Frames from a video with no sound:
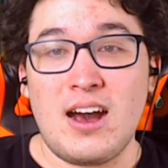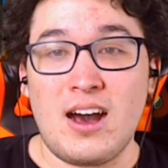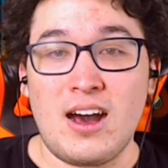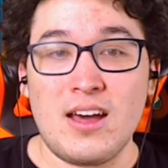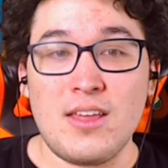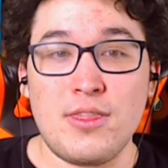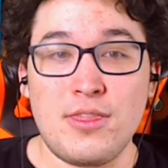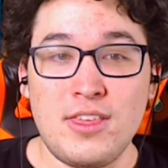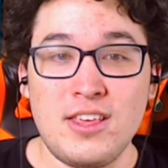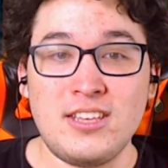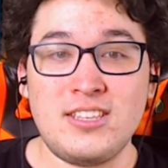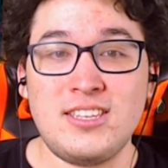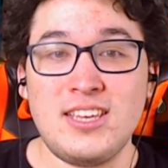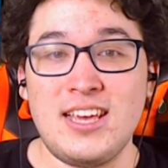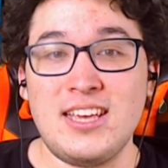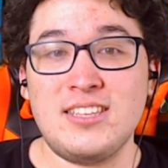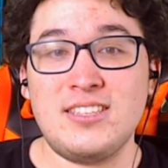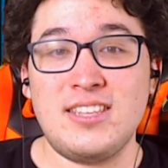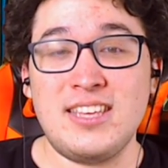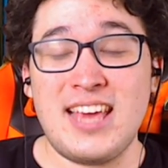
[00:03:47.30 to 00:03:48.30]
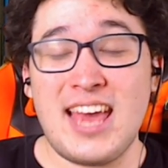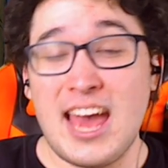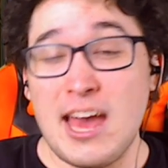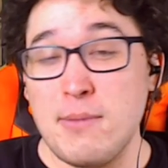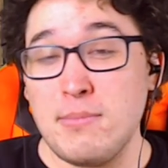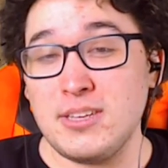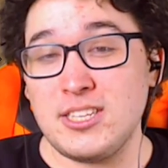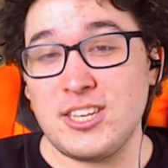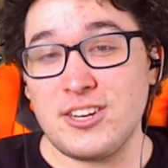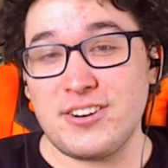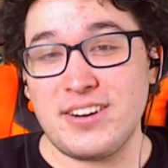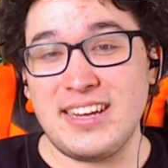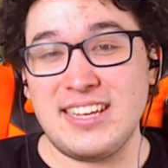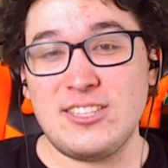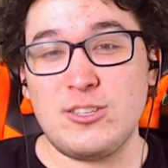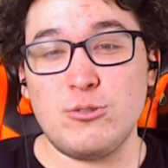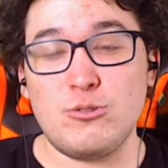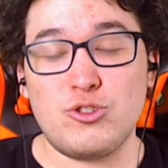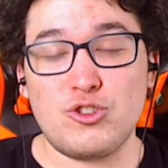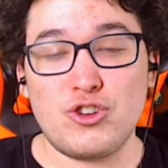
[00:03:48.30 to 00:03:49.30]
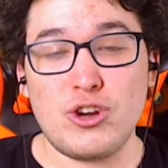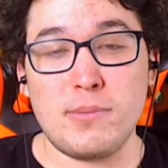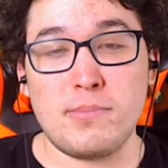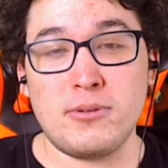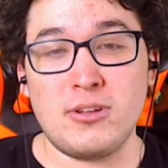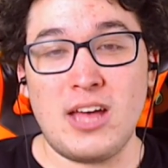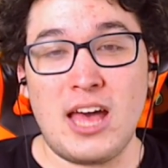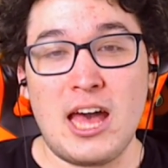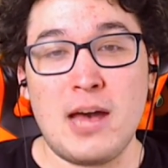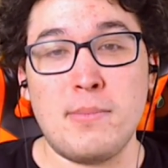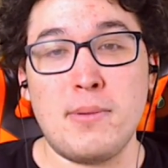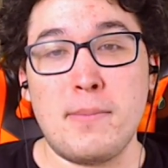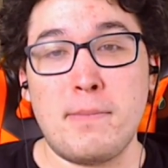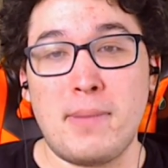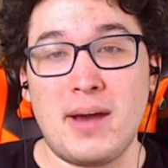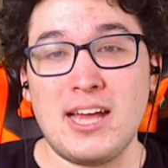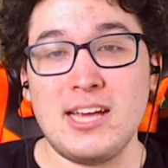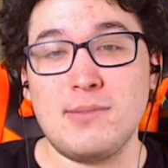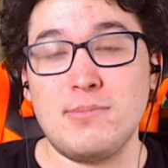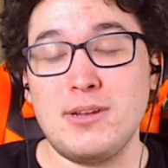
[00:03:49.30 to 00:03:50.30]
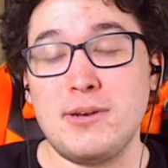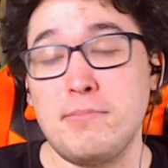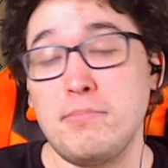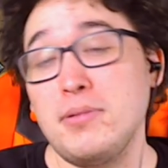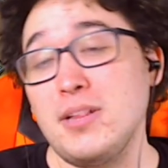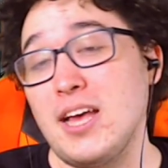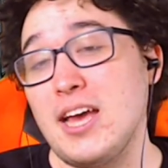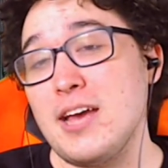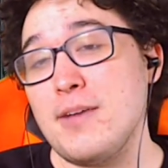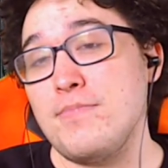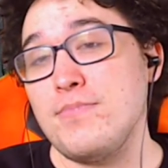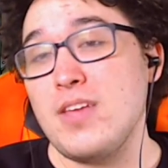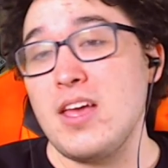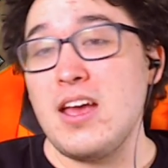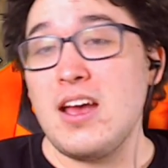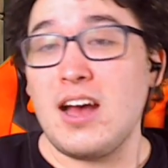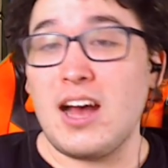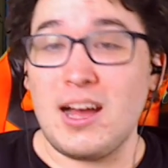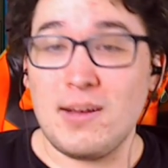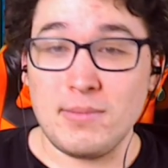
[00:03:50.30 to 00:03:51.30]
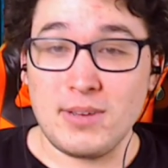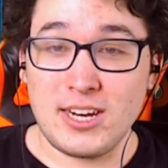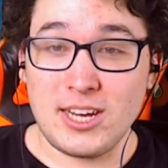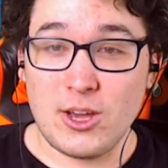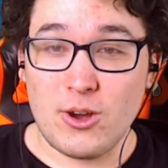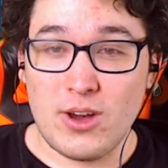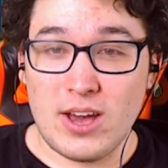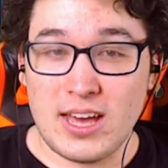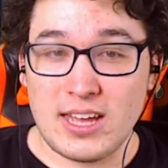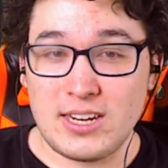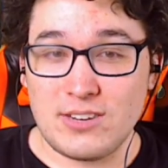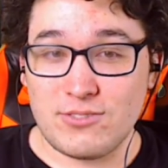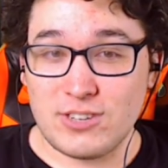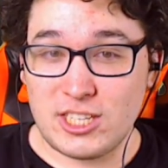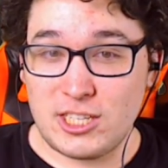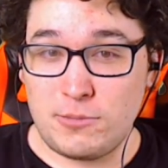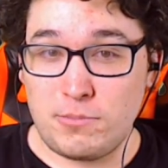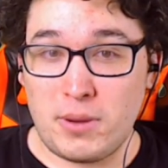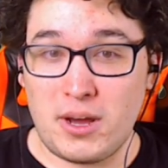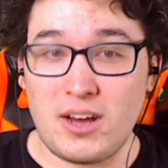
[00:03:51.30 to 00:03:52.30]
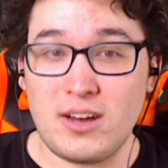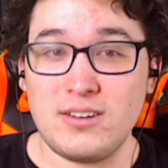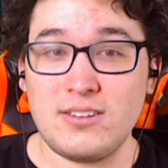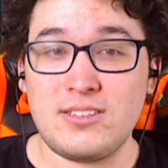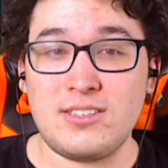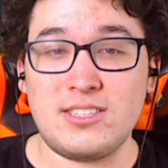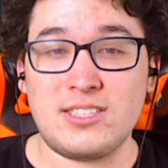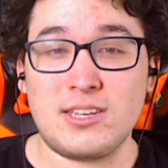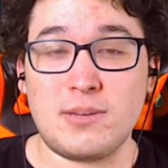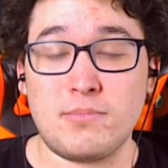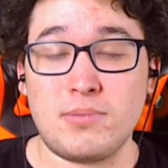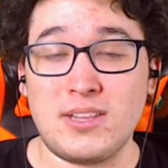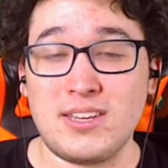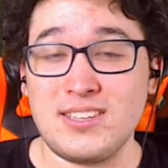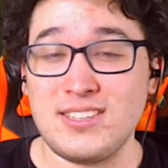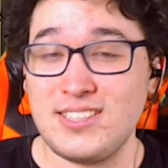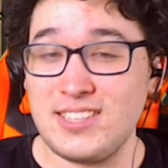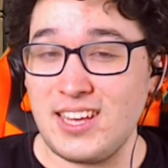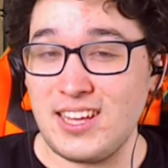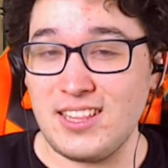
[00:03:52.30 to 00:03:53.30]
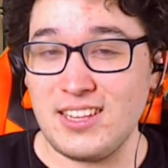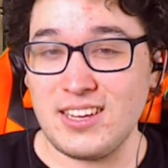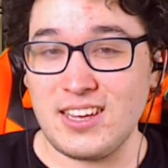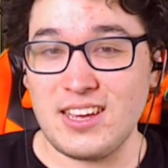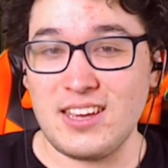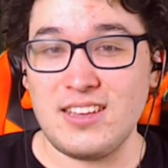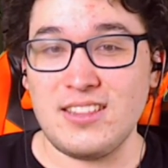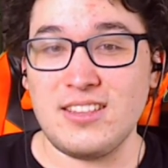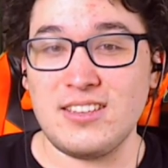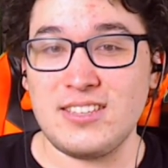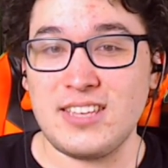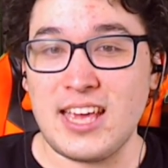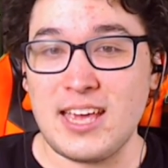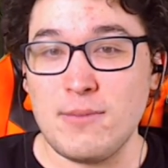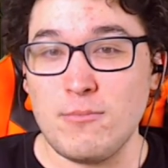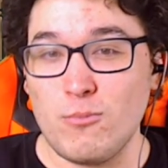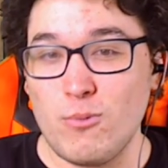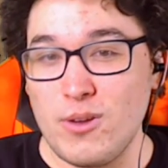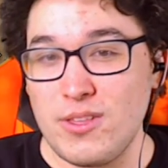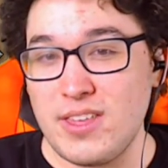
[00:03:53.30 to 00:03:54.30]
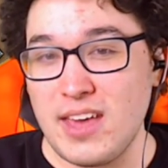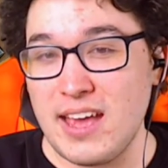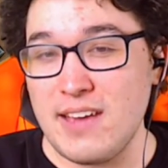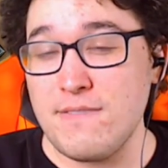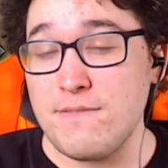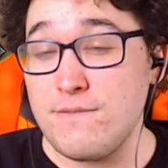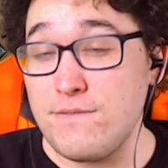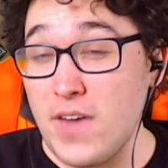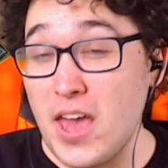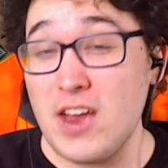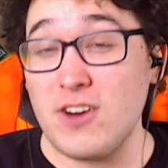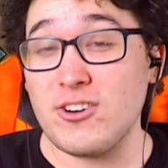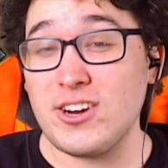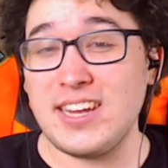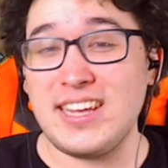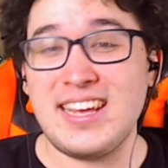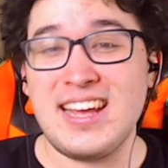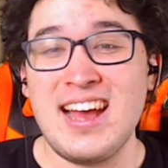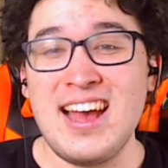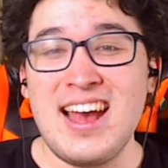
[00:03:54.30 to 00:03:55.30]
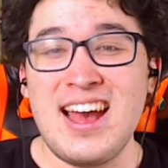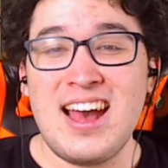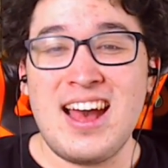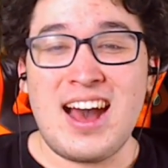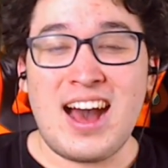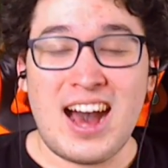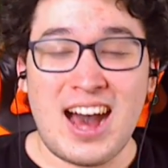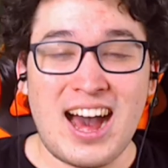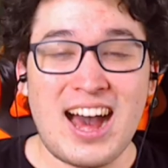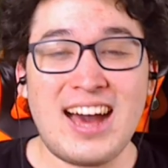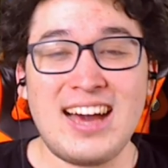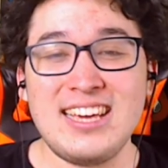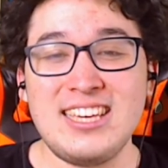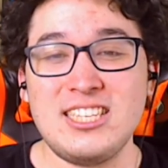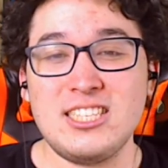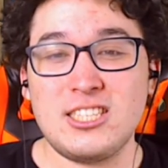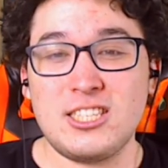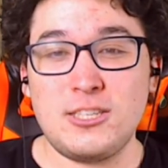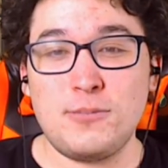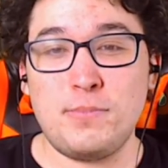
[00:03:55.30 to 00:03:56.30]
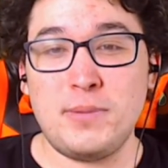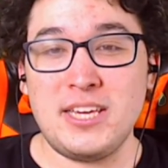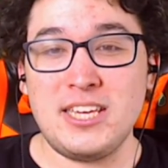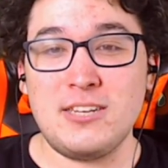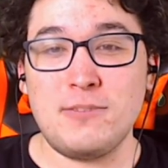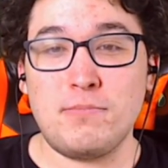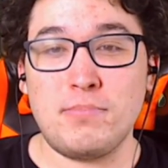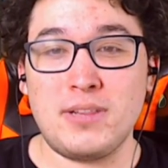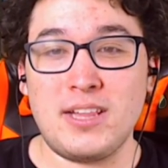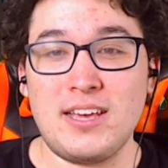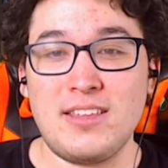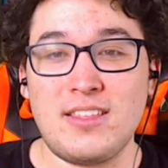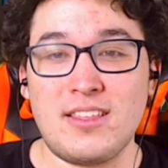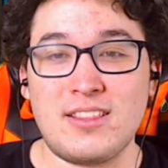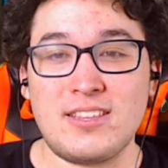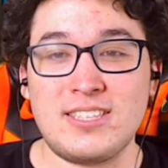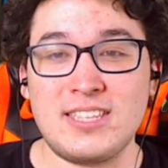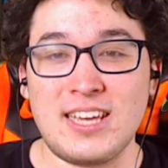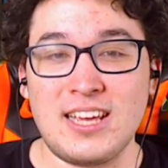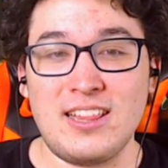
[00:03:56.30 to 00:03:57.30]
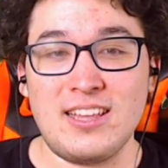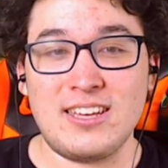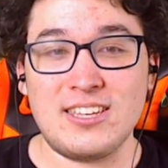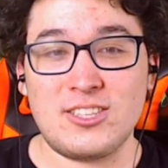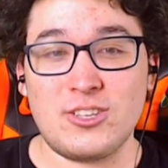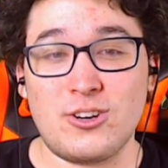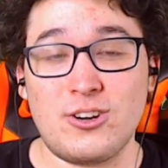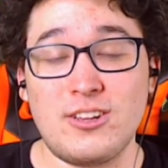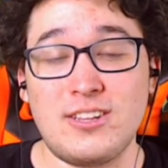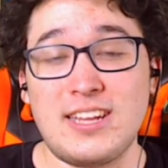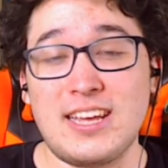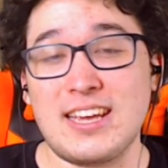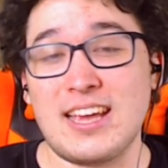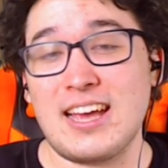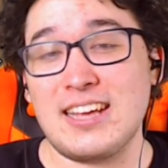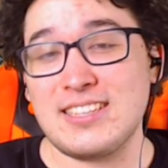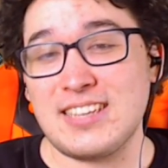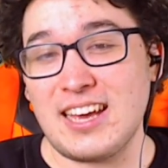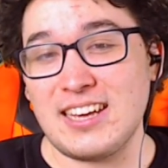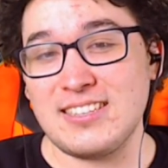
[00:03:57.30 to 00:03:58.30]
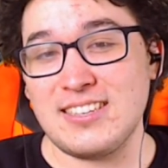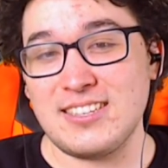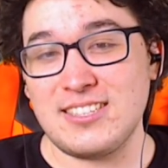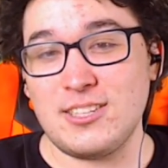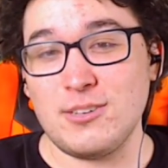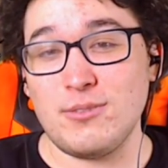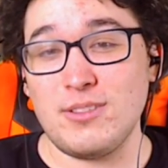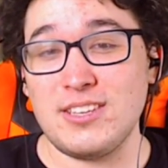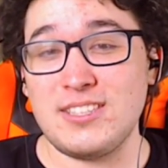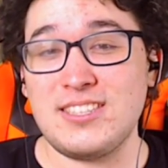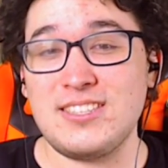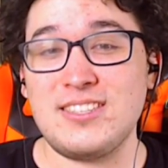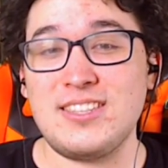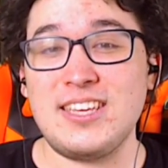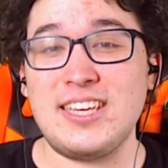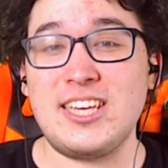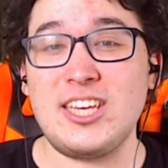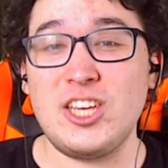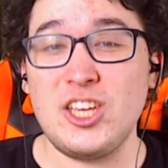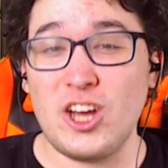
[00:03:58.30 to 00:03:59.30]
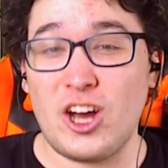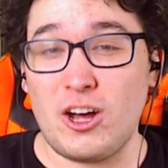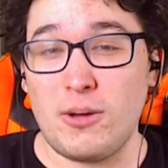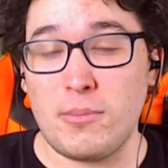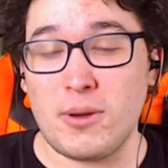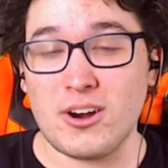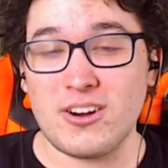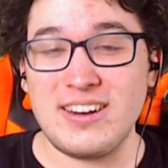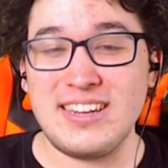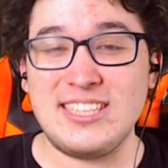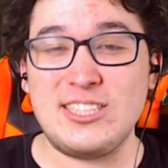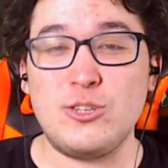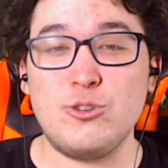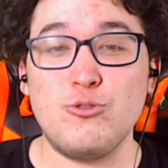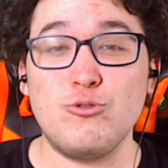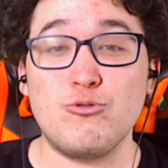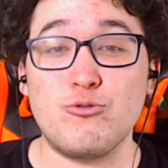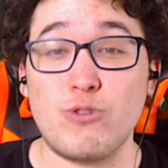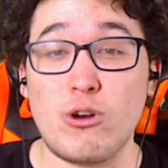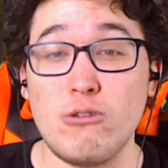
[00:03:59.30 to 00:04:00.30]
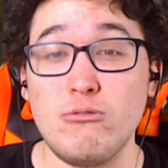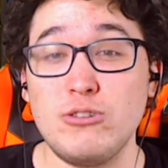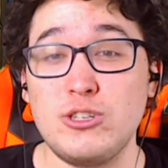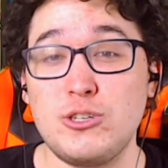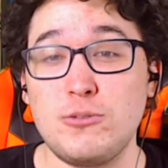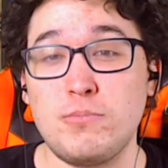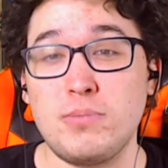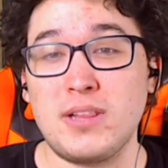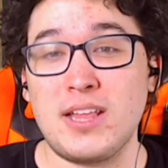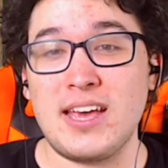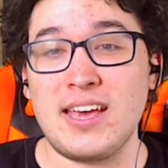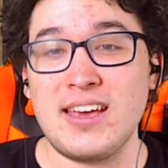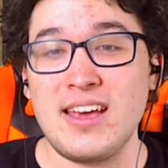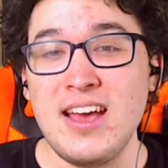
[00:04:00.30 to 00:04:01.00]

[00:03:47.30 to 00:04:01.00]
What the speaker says: This is the Emissary into triple Alba Pikeman play. I'm going to go ahead and respond, since I'm playing Skellige in this game, with a very high speed play that the Skellige starter deck has access to. This is the Hjalmar into Roach play.